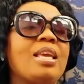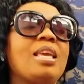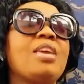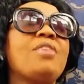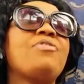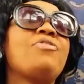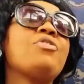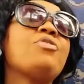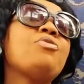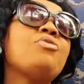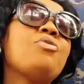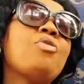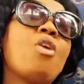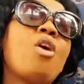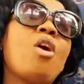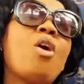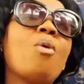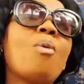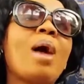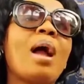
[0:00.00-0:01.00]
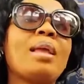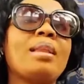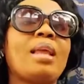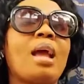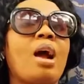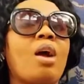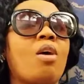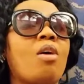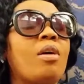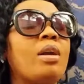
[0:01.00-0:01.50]
If you know why they
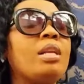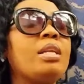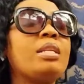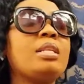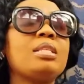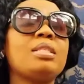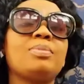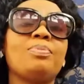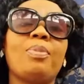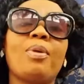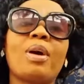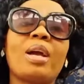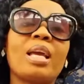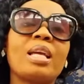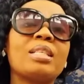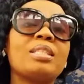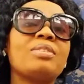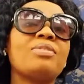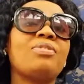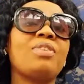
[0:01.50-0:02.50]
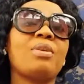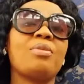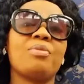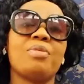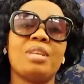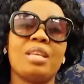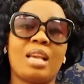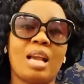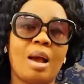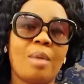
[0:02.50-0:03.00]
are calling these buckets
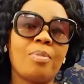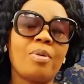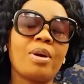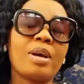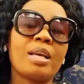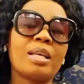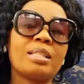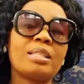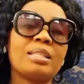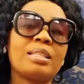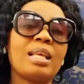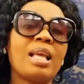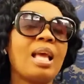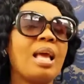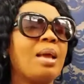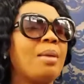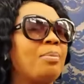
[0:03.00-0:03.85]
Veronica buckets,